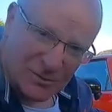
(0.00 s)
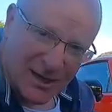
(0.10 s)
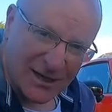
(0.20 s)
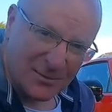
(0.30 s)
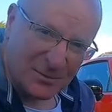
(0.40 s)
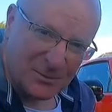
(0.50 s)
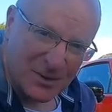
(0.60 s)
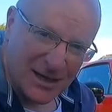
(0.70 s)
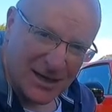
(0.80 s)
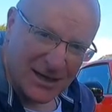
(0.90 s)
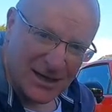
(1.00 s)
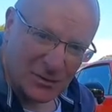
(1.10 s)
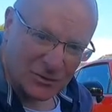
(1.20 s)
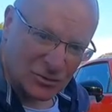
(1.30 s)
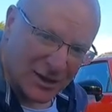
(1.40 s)
spraying up,
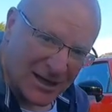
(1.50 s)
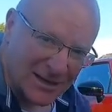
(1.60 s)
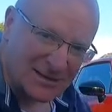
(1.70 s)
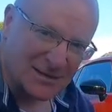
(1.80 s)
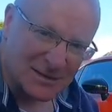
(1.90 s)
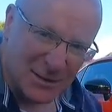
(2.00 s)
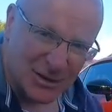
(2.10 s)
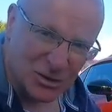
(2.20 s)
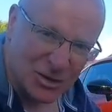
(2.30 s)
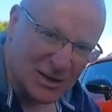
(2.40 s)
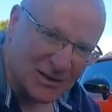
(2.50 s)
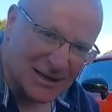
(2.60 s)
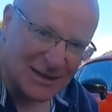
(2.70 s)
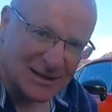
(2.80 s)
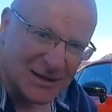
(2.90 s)
trying to get the suspension
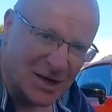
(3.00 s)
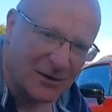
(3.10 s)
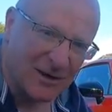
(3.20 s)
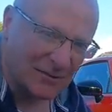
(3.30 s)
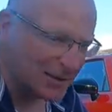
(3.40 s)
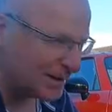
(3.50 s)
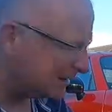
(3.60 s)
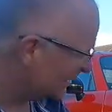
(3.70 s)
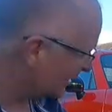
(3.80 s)
underneath the car, everything.